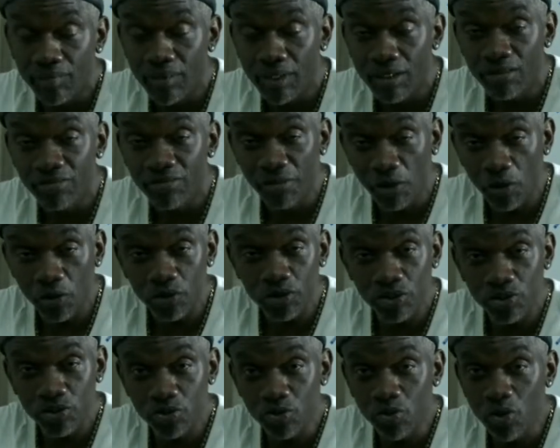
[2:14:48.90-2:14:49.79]

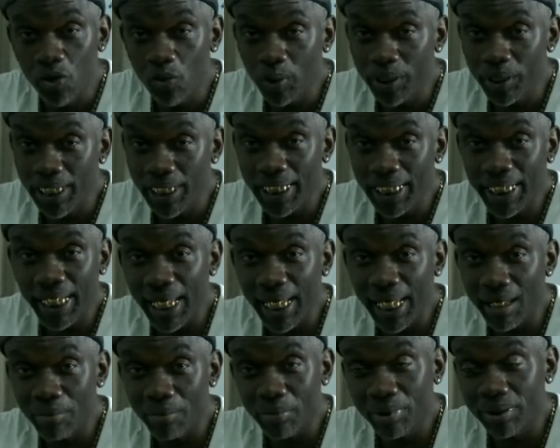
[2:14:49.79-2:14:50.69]
folks is doing what they
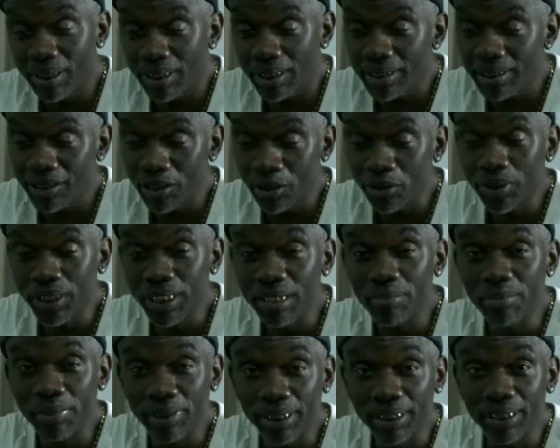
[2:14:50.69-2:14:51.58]
can, but they still
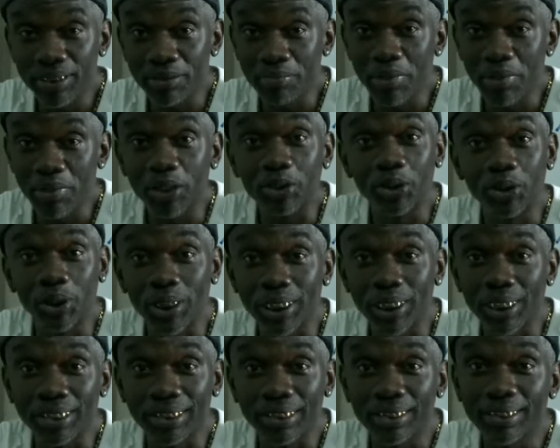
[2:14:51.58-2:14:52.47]
limited. It's
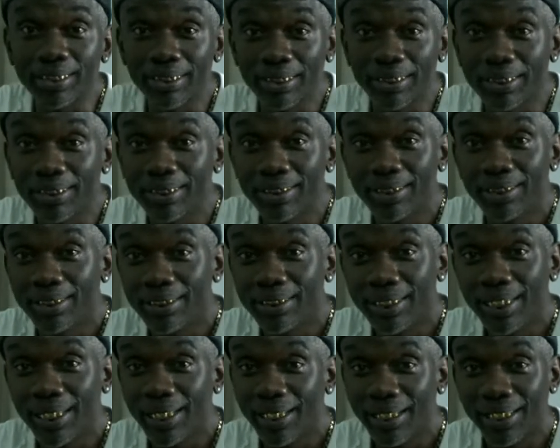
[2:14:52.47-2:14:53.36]
Michigan.
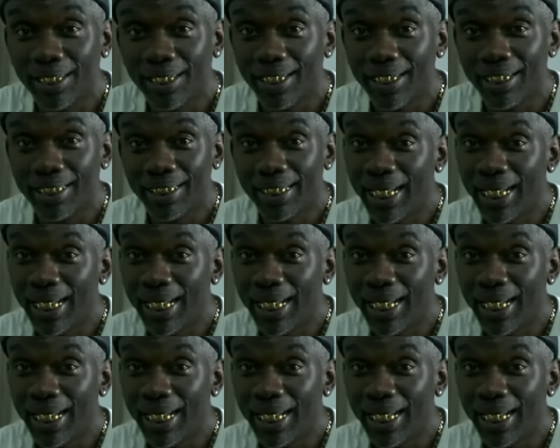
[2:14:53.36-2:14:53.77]
Yeah, it ain't